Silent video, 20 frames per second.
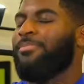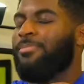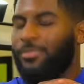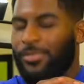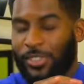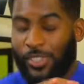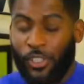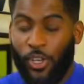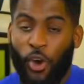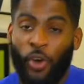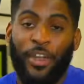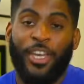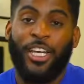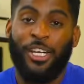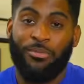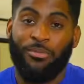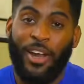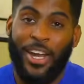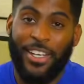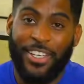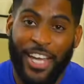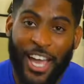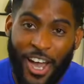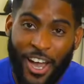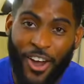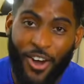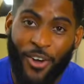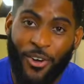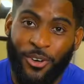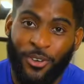go get them right
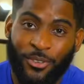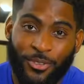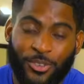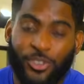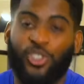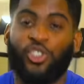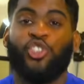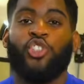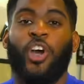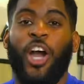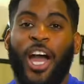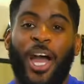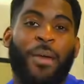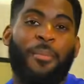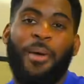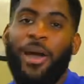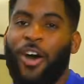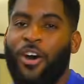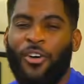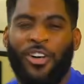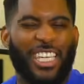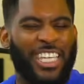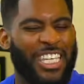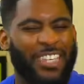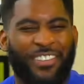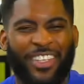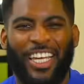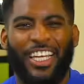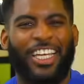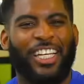now, try them out, give it
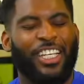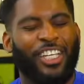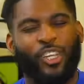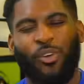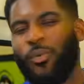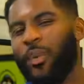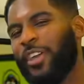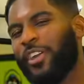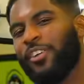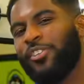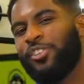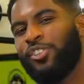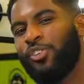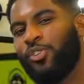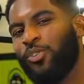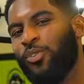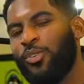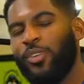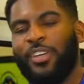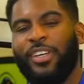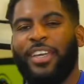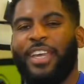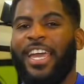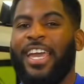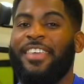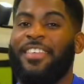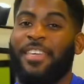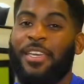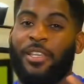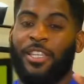like a good week or two, and
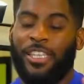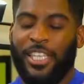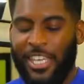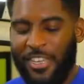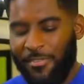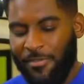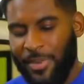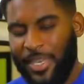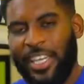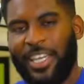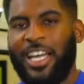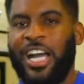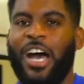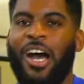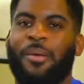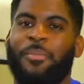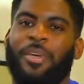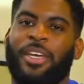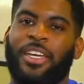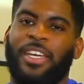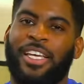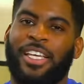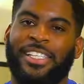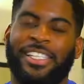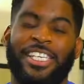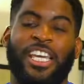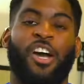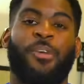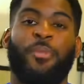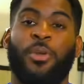then leave me a comment and
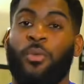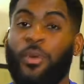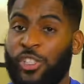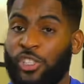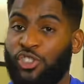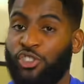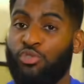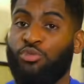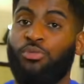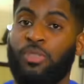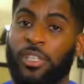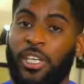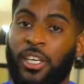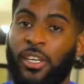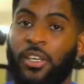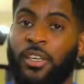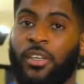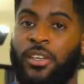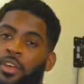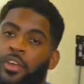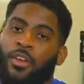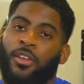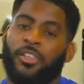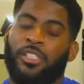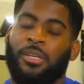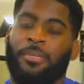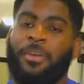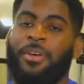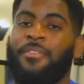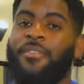tell me what you think. And
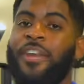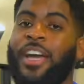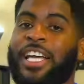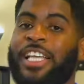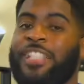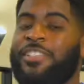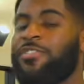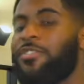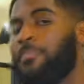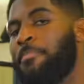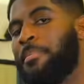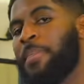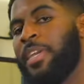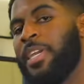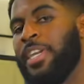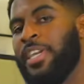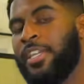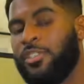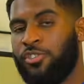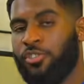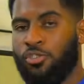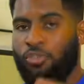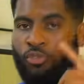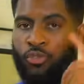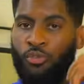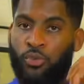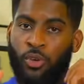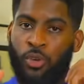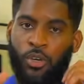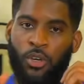some advice from me to
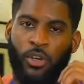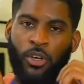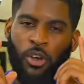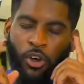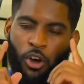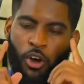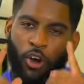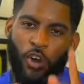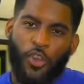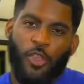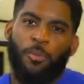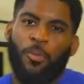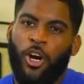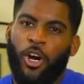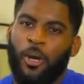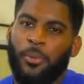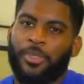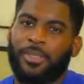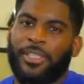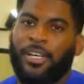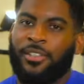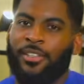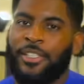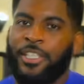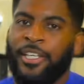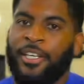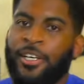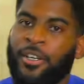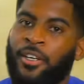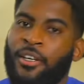all the barbers out
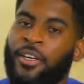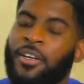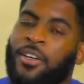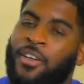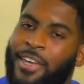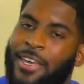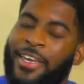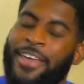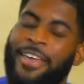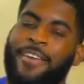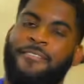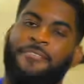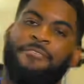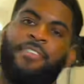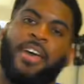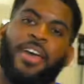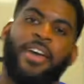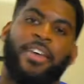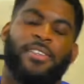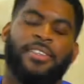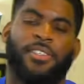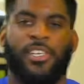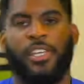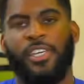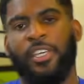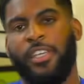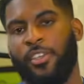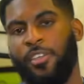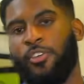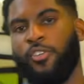there: invest
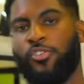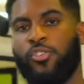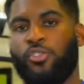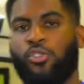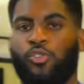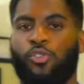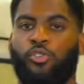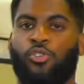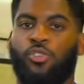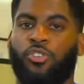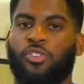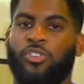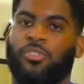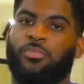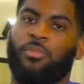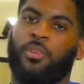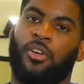in your tools, bro.